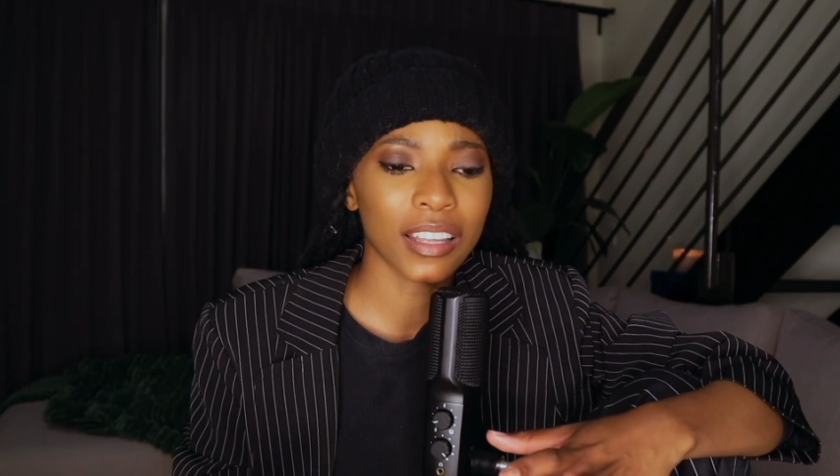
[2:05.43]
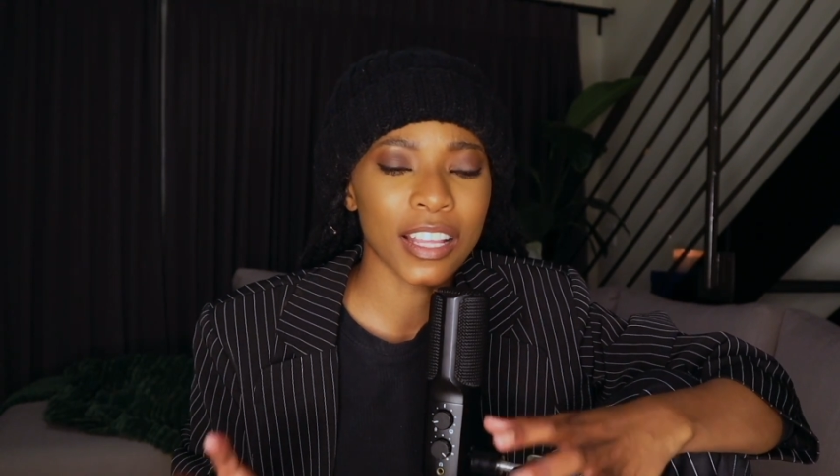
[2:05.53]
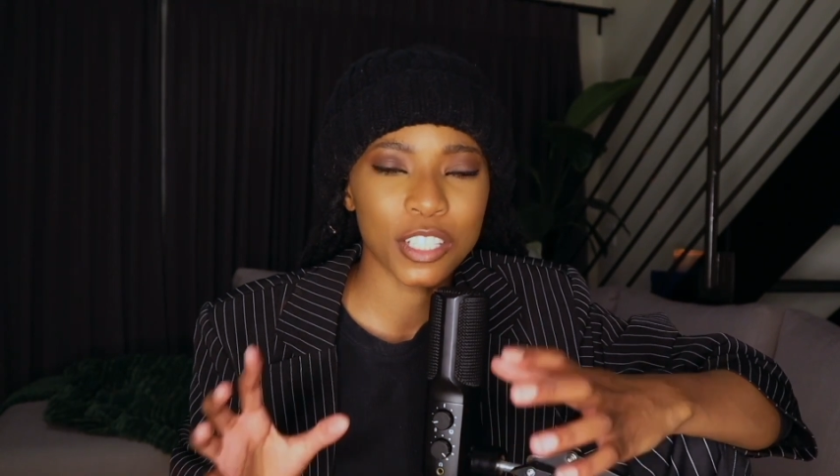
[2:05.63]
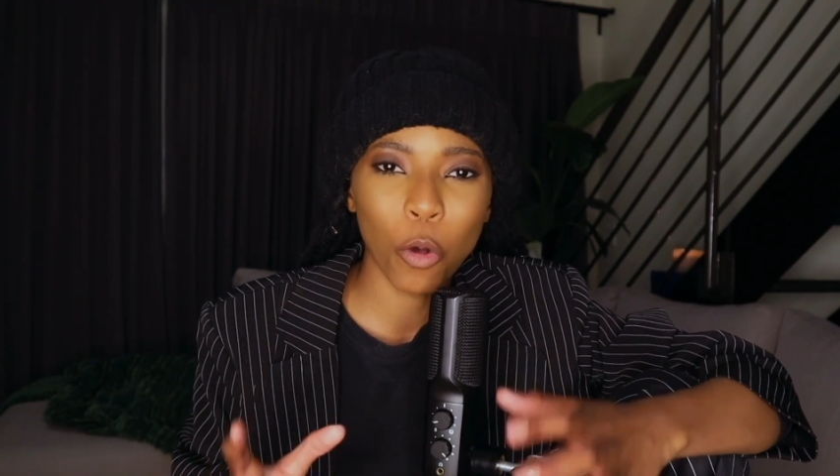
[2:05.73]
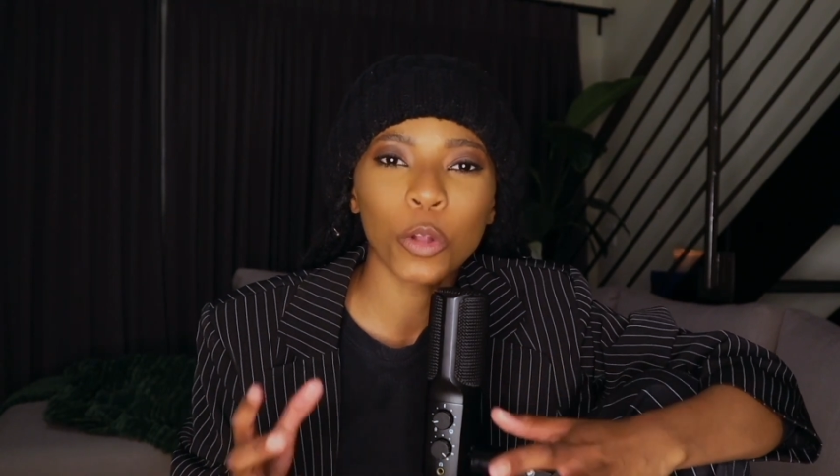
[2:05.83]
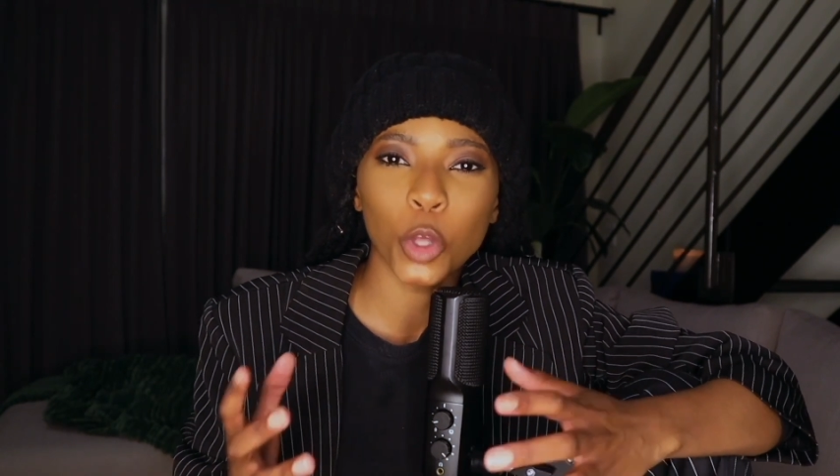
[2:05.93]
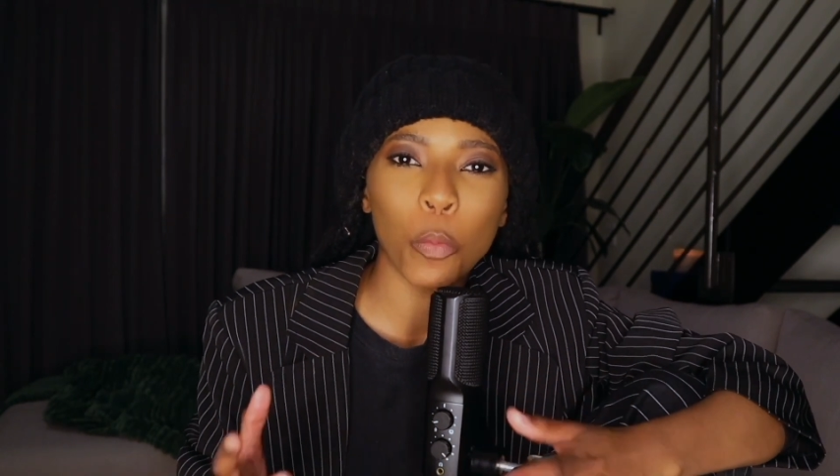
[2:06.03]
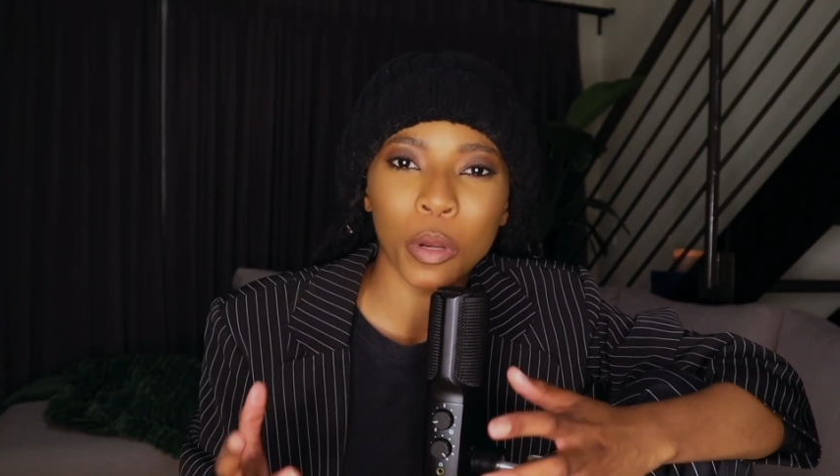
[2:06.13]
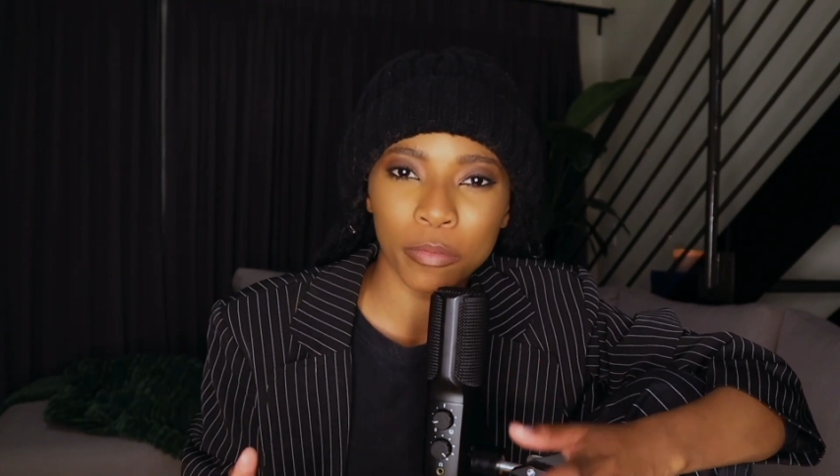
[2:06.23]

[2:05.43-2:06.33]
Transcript: It's called open